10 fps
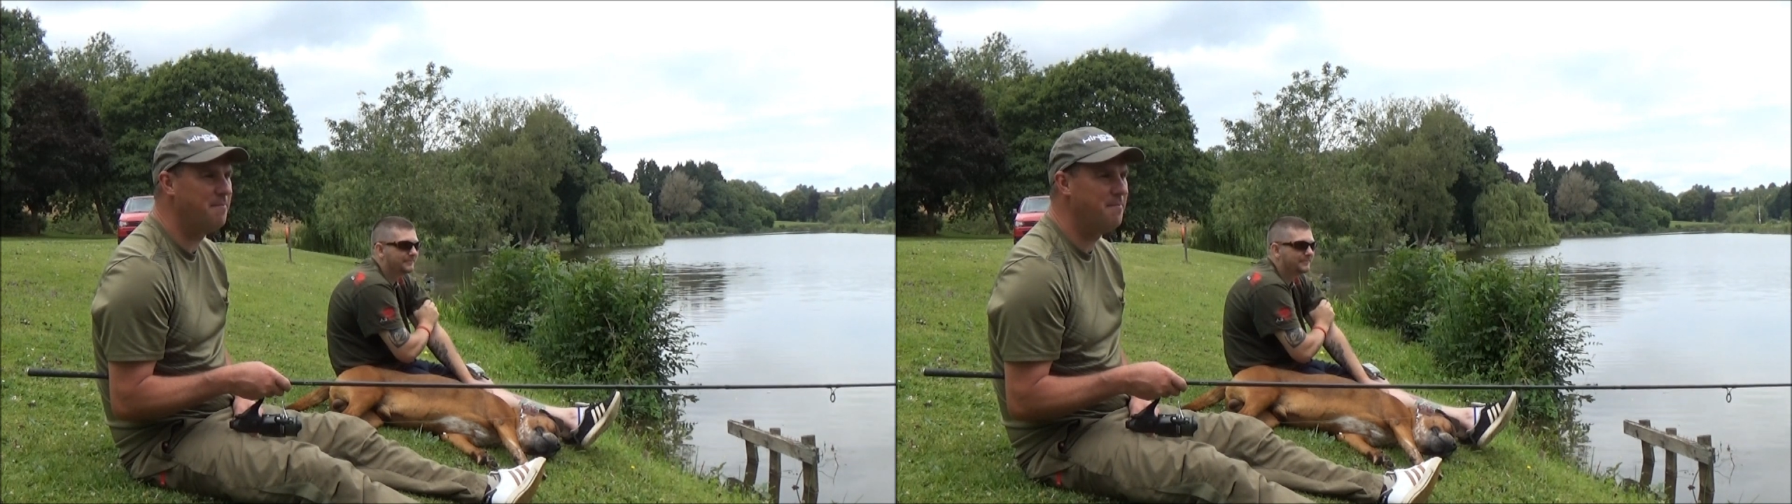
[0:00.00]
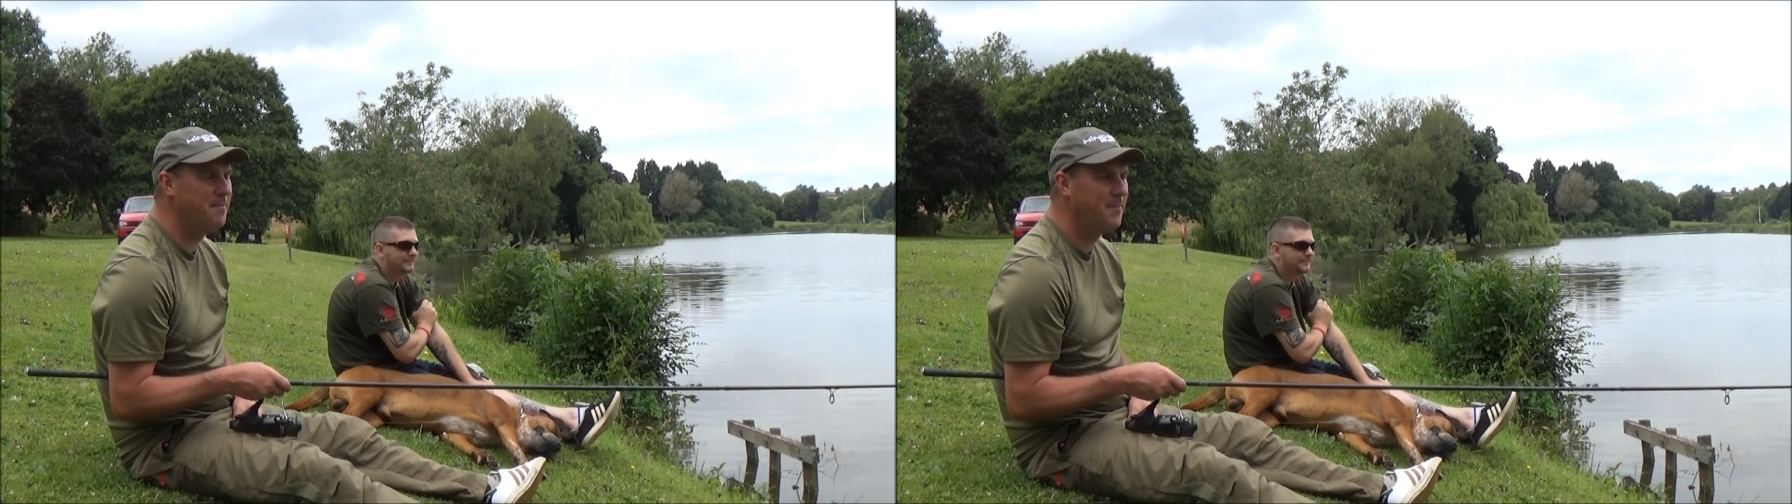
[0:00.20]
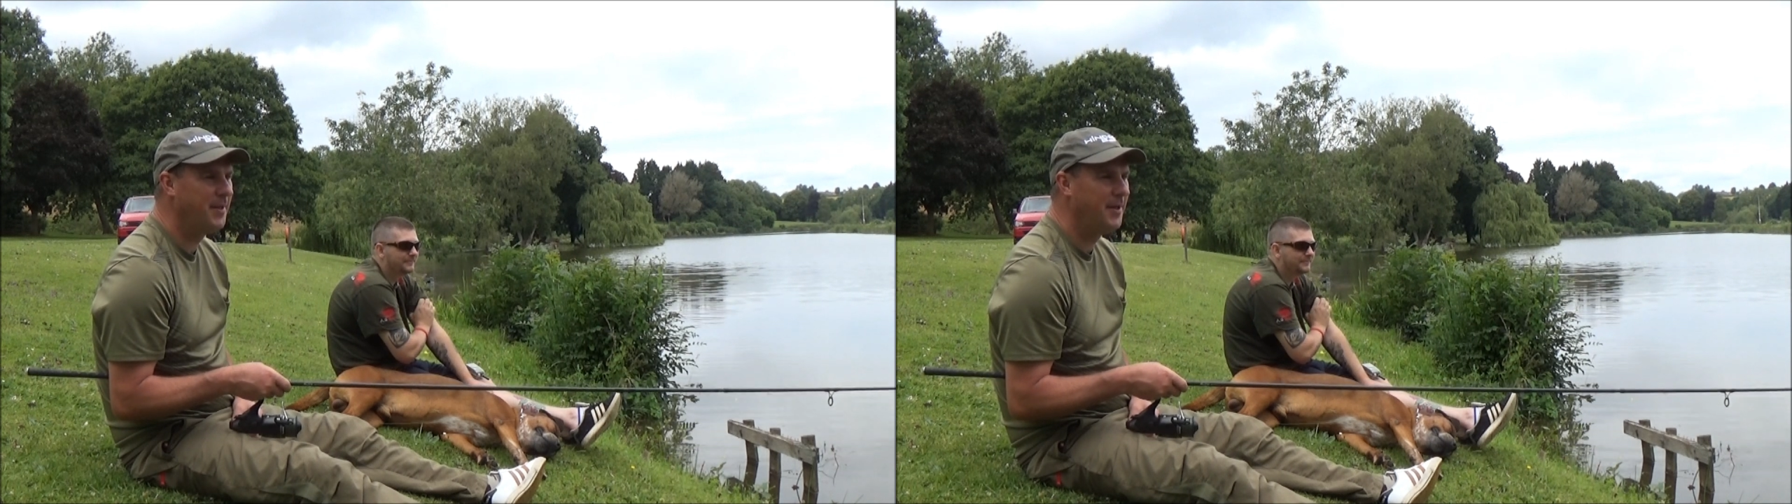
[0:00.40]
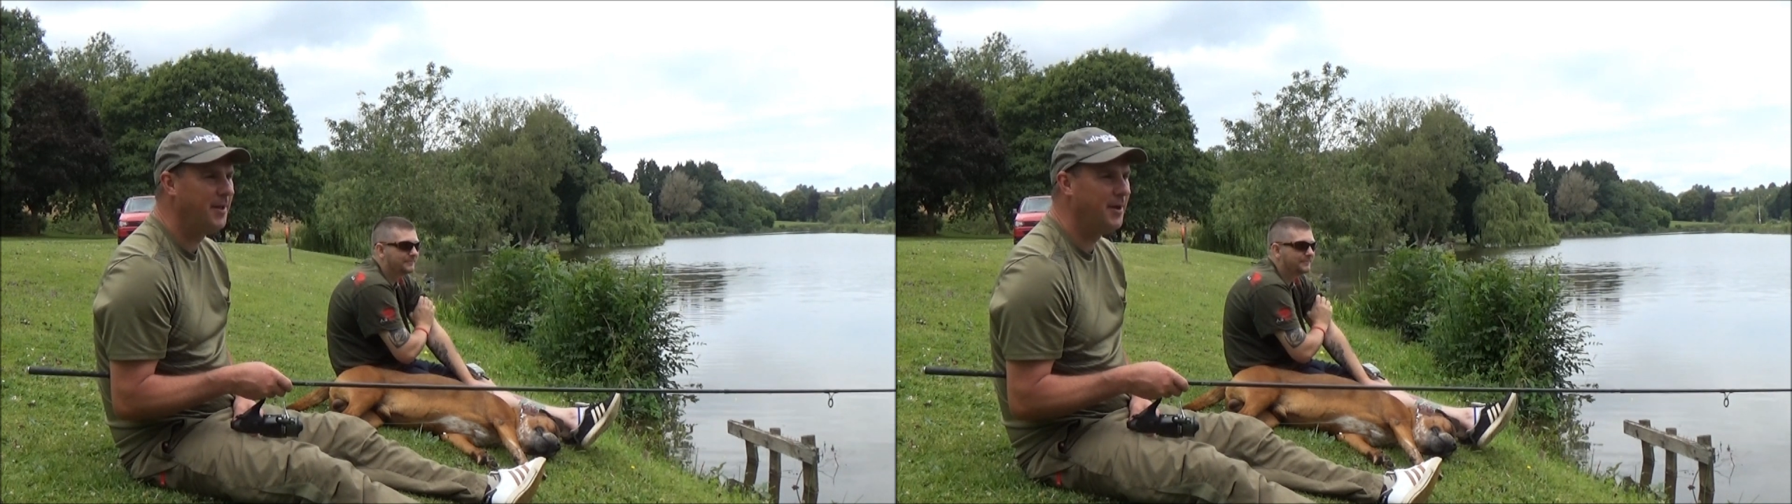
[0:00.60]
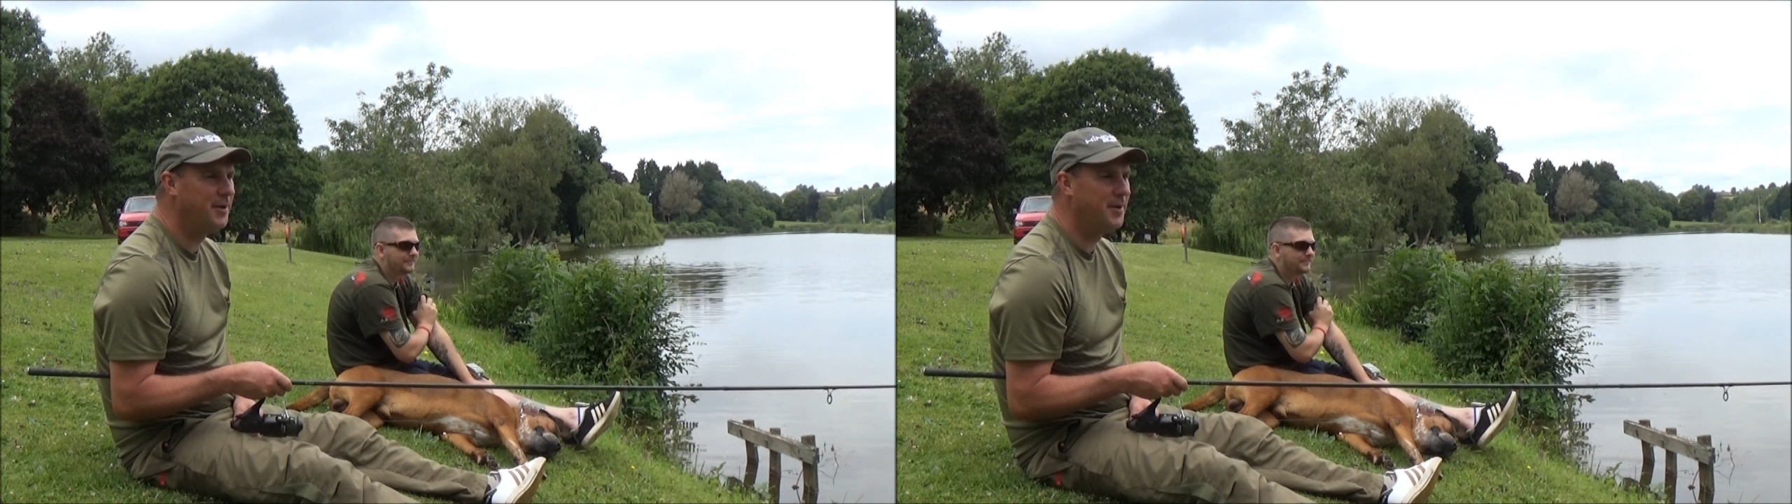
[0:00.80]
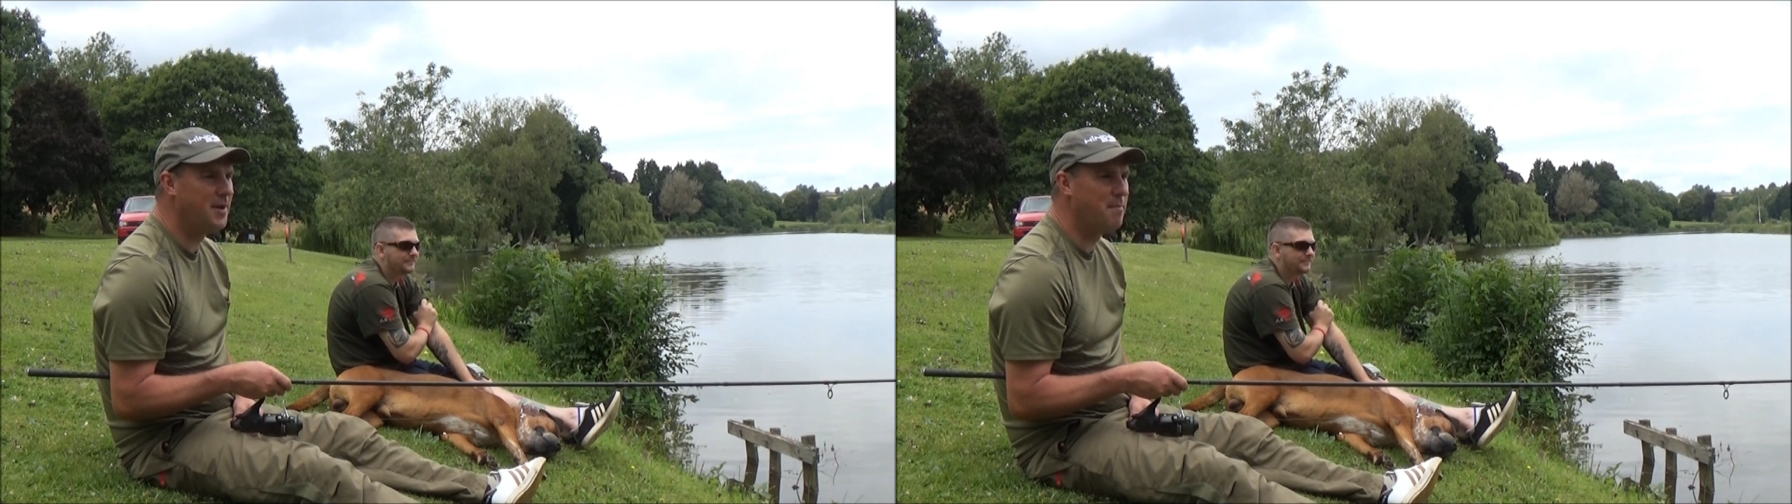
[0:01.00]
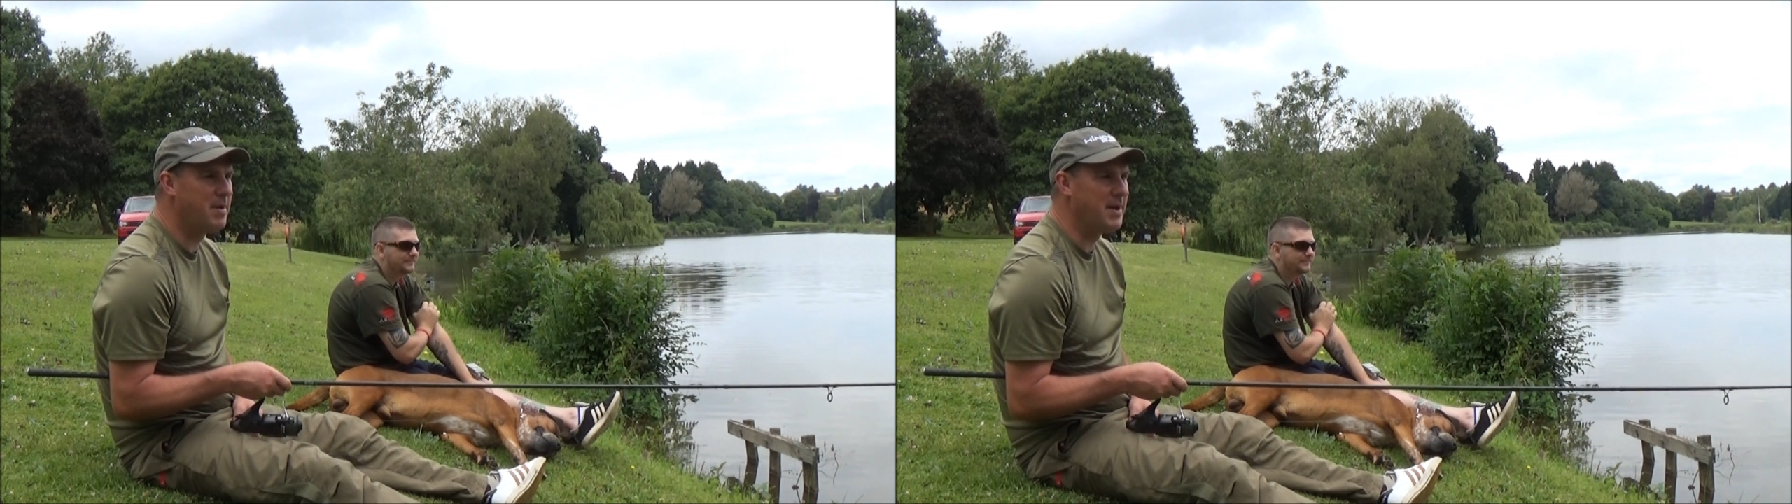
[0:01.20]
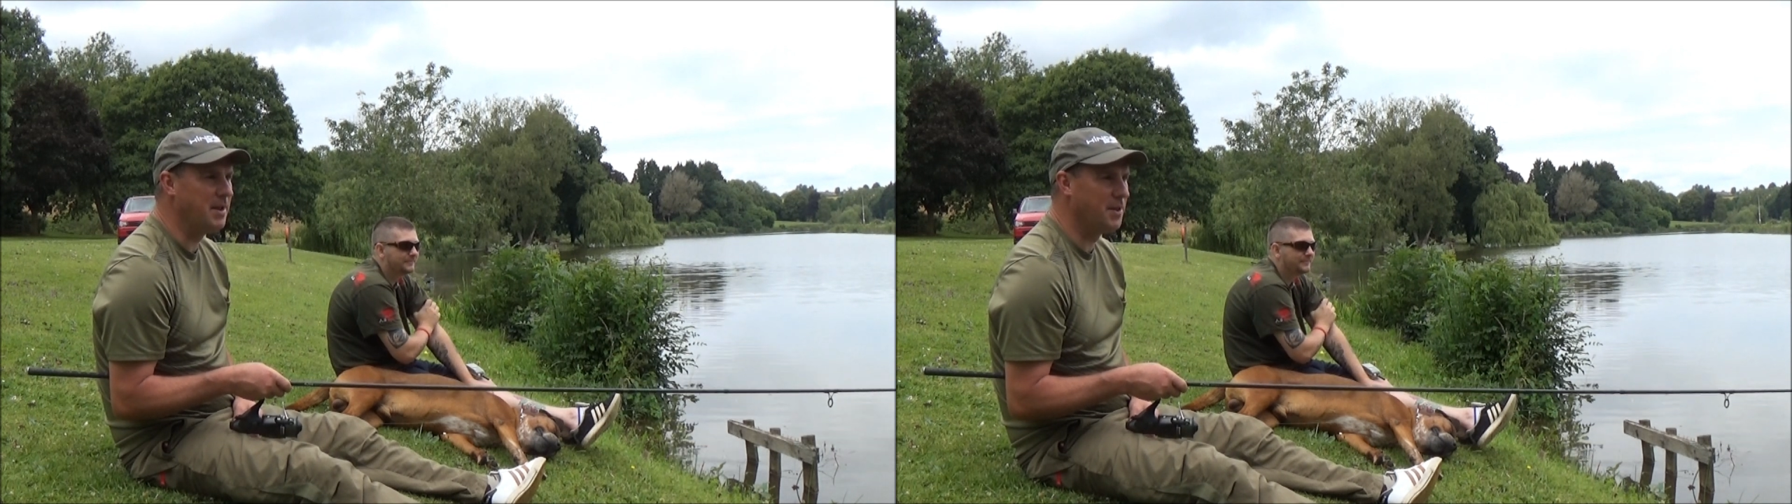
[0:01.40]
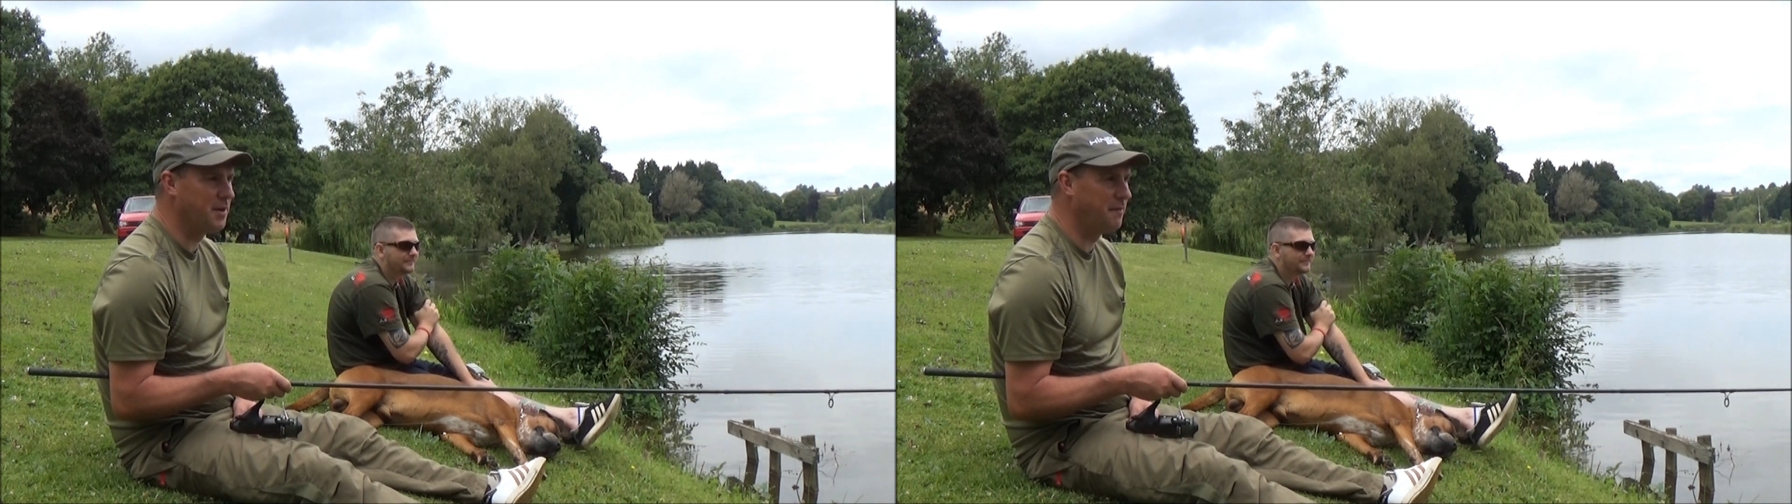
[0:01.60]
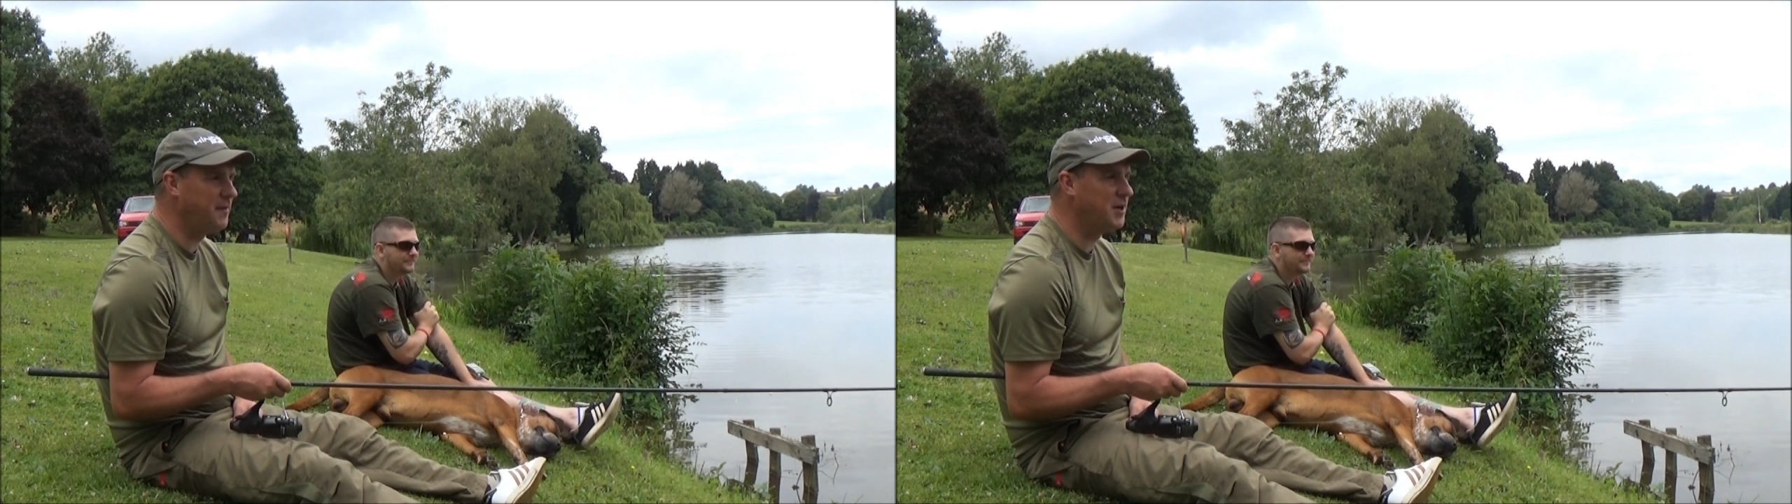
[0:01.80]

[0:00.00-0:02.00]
the bait, so the